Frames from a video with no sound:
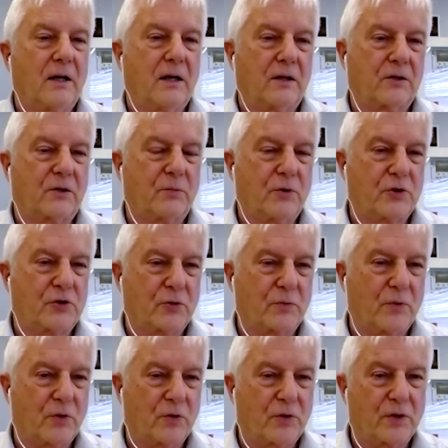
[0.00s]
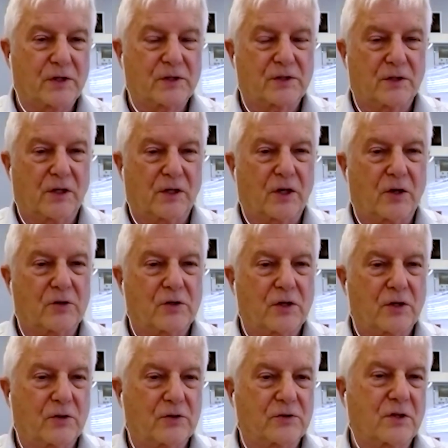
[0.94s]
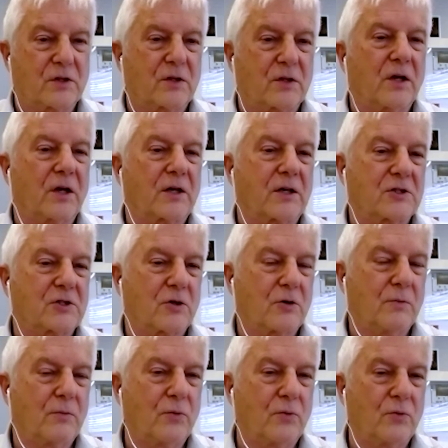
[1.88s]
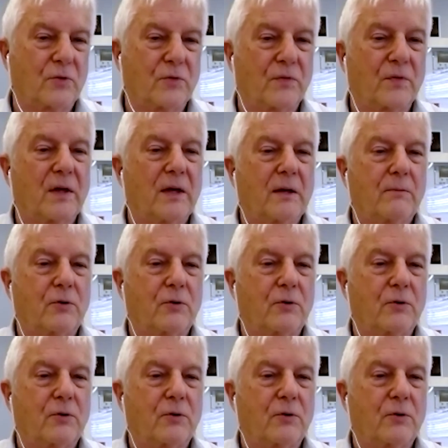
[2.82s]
in commercial buildings like hotels and the like are so important,